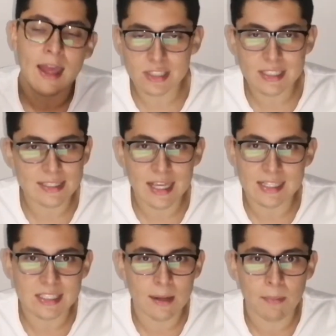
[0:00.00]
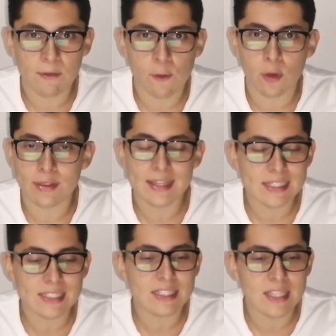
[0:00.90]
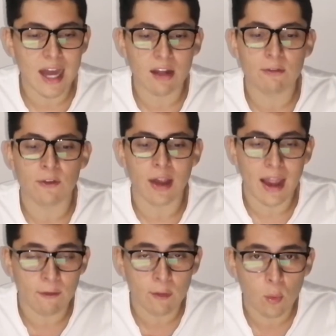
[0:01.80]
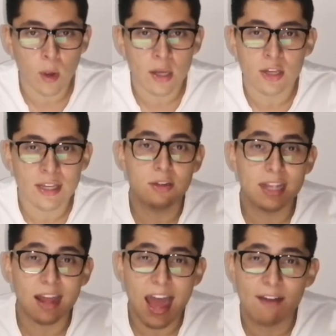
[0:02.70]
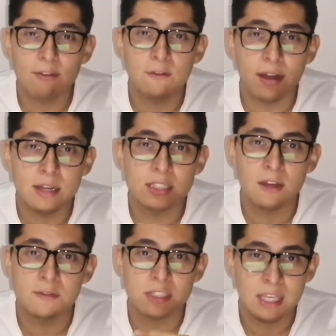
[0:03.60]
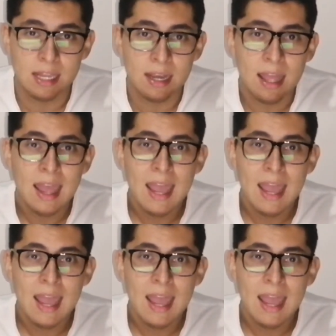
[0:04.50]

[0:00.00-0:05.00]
Just as I said before, this is not for everyone. You need to have a very tough skin.